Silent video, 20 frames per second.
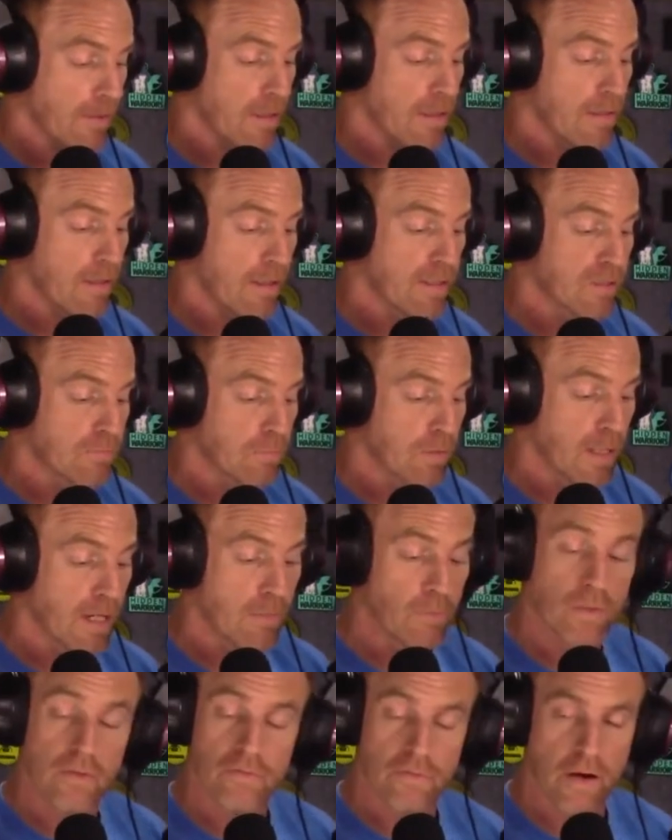going to
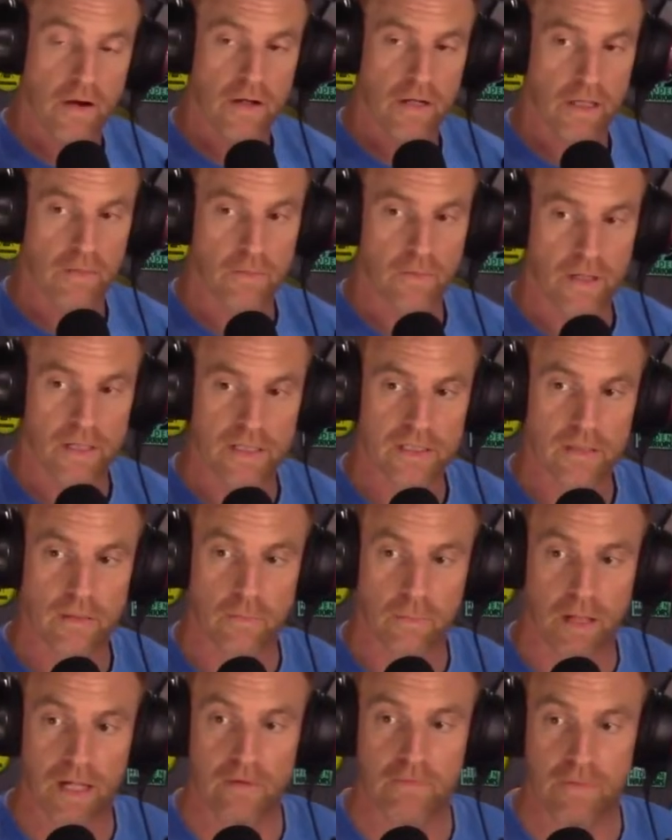explain what Verenigma is
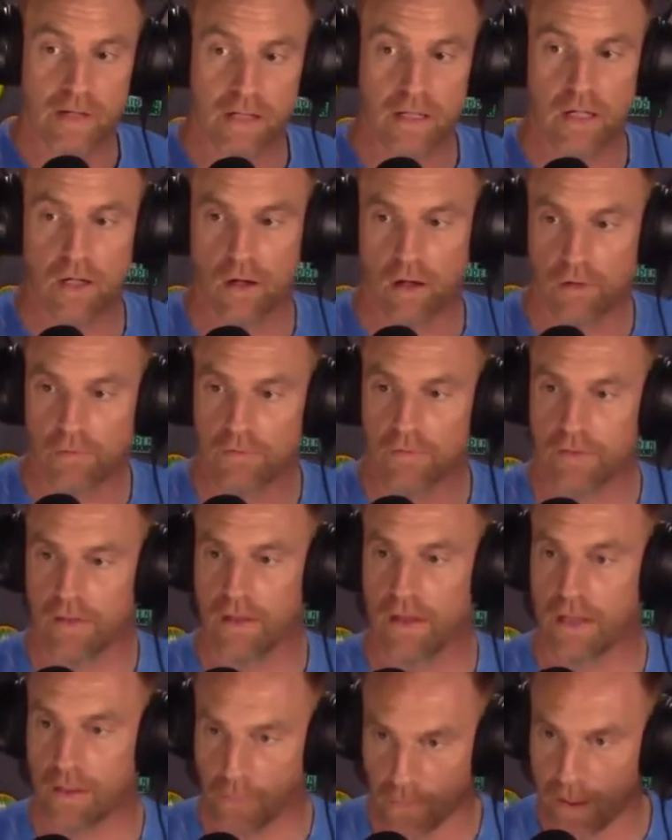by reading off
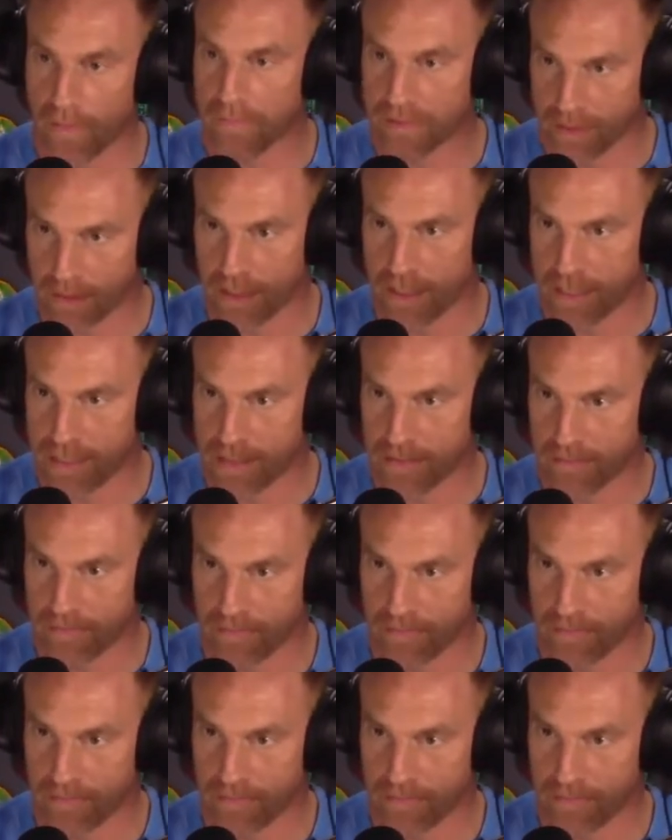the website.